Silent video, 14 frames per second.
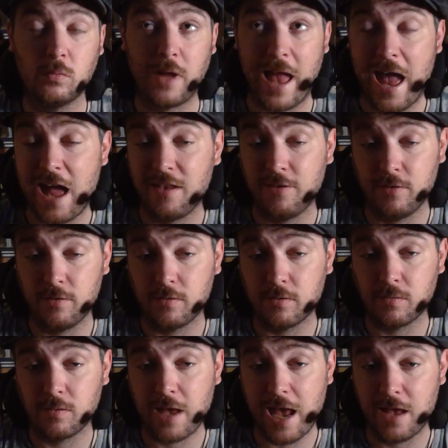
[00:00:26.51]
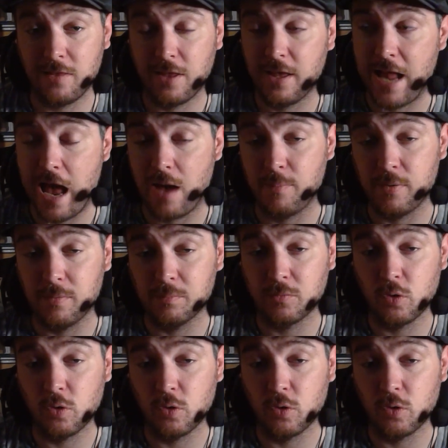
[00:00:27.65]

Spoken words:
hasn't had that happen?